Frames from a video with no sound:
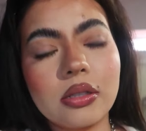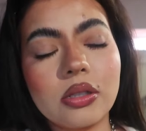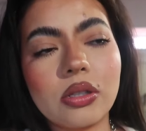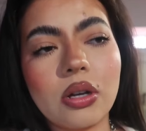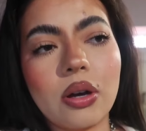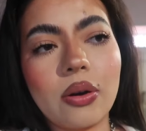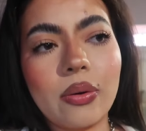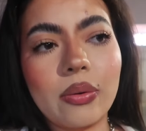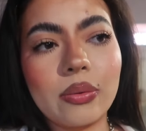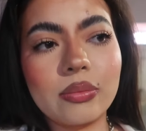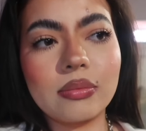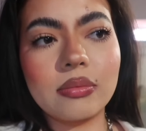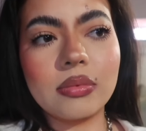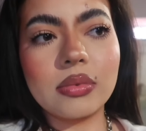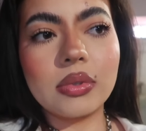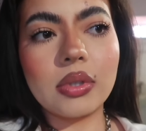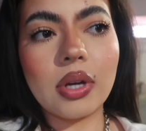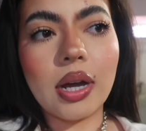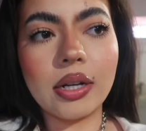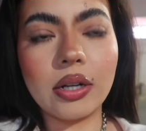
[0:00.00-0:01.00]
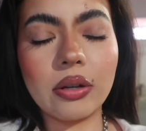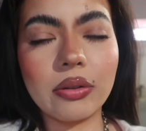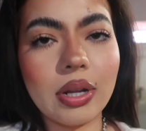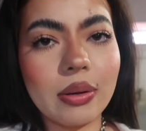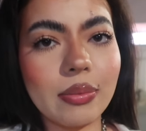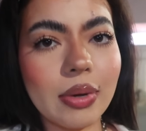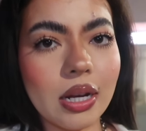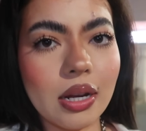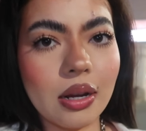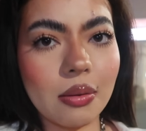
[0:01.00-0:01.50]
So I know that
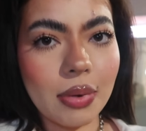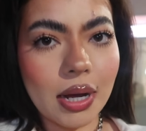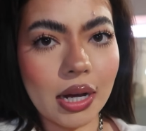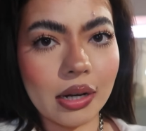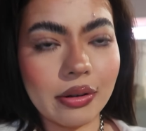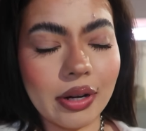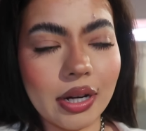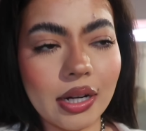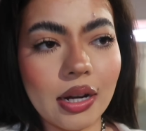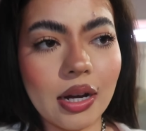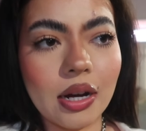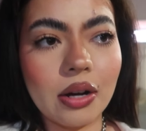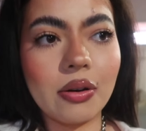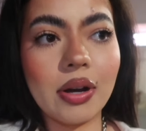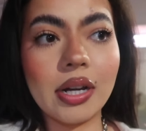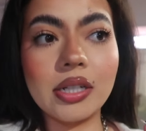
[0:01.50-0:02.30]
I'm getting a bag right now.